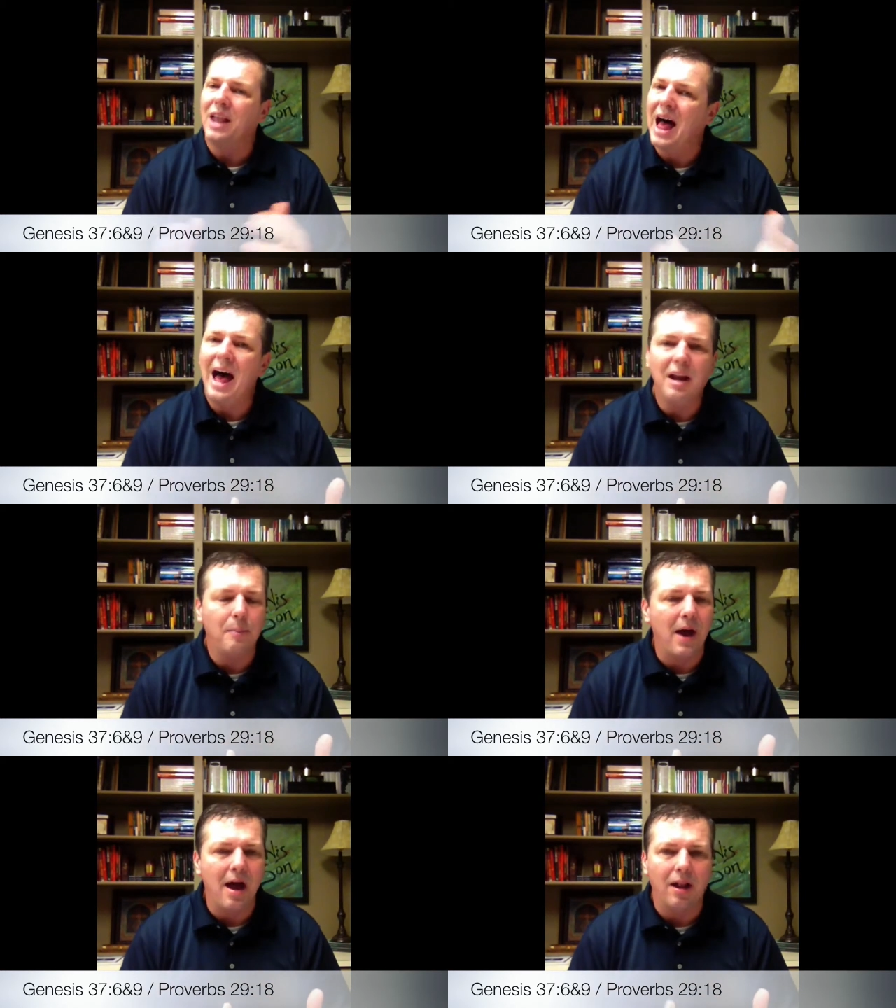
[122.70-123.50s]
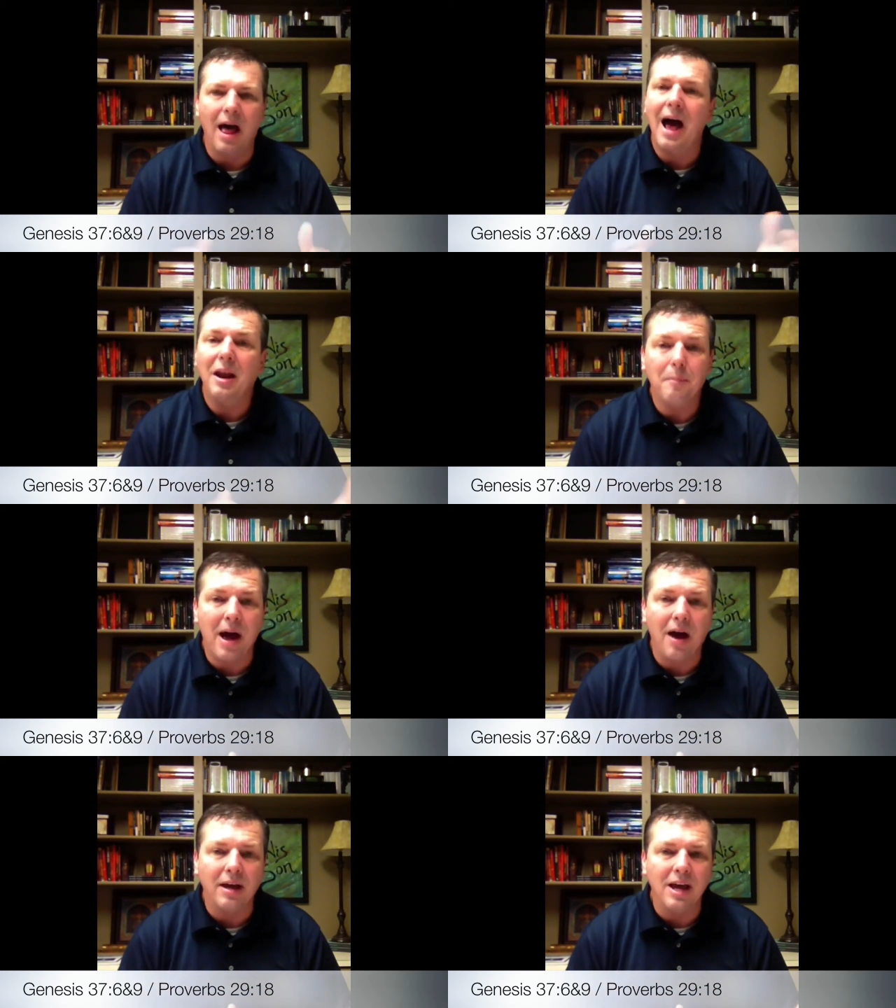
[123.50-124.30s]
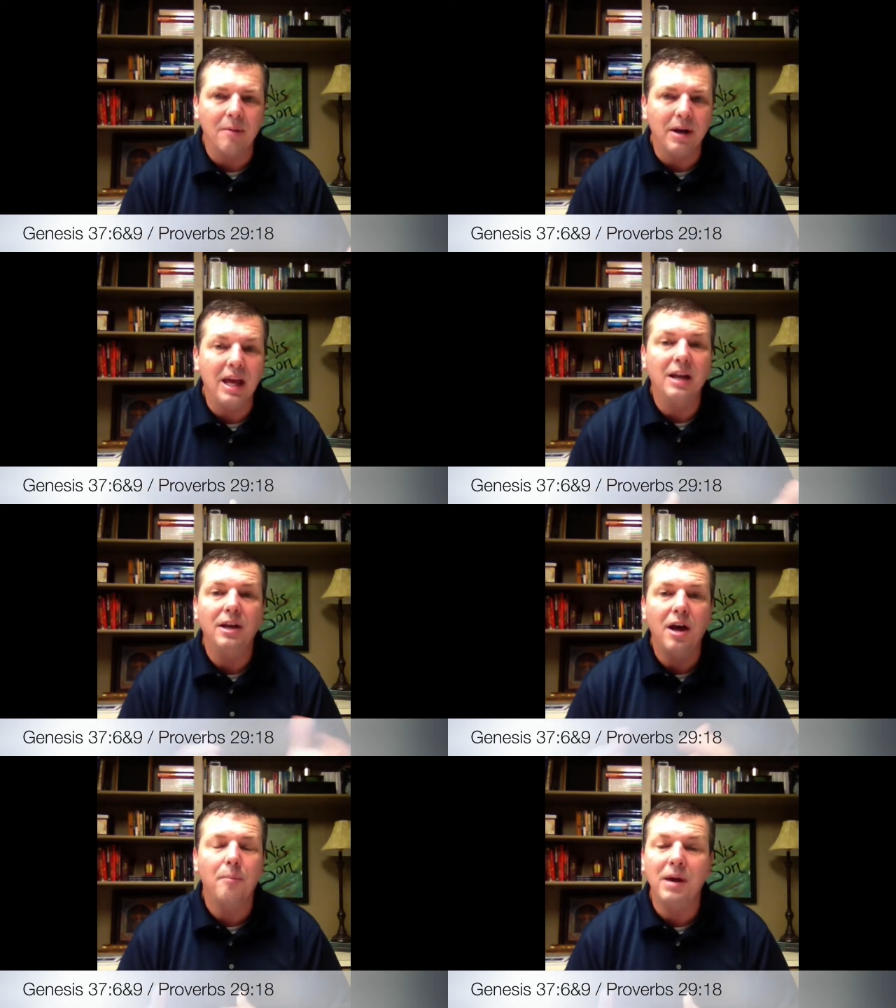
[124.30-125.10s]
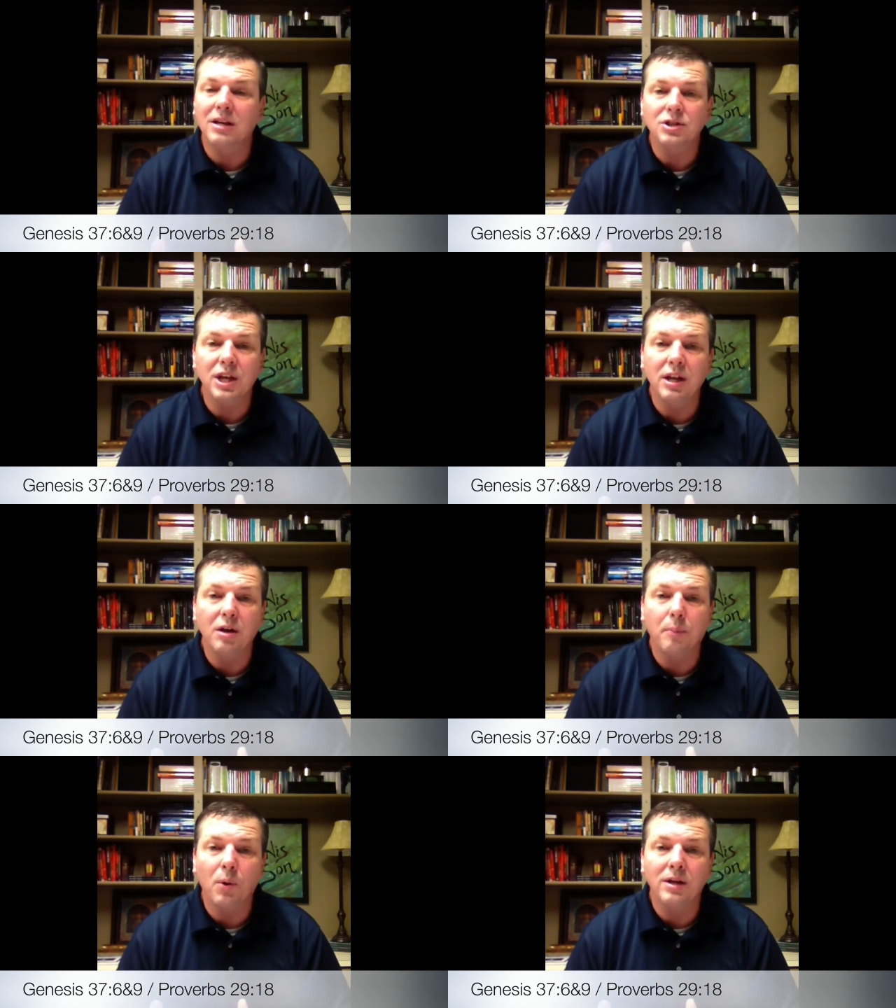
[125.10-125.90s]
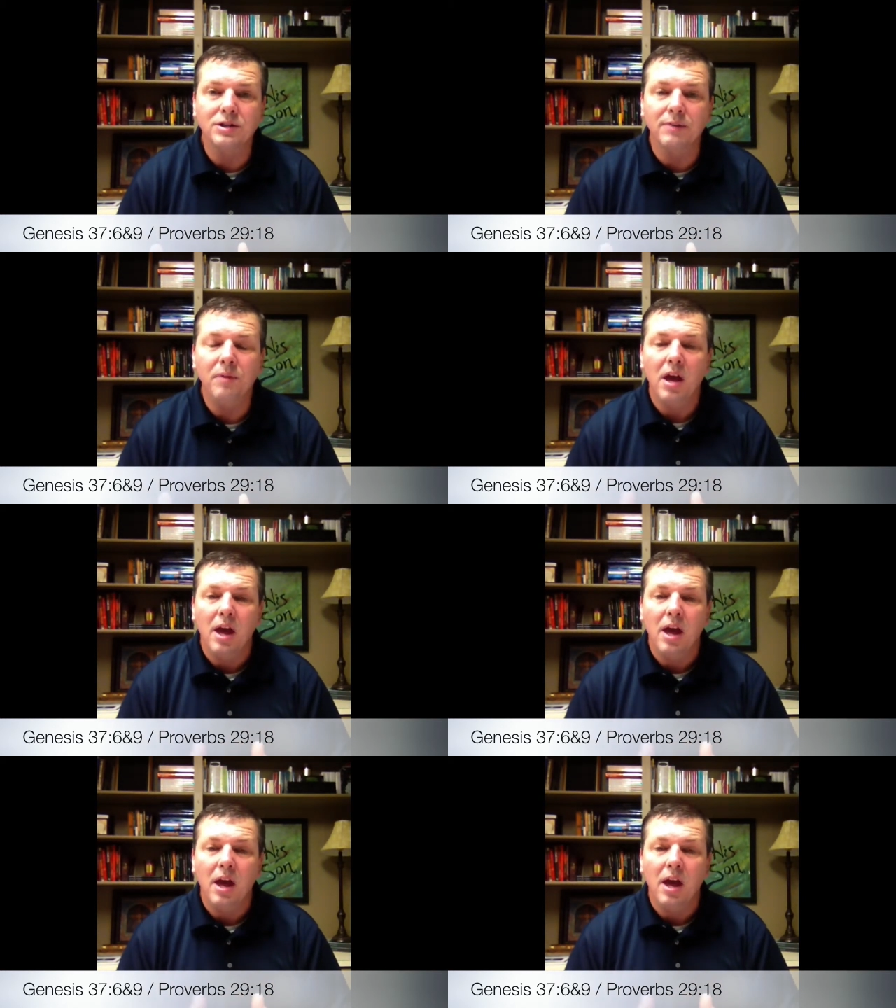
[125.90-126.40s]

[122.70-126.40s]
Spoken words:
lied about him, and he ended up being sent into prison.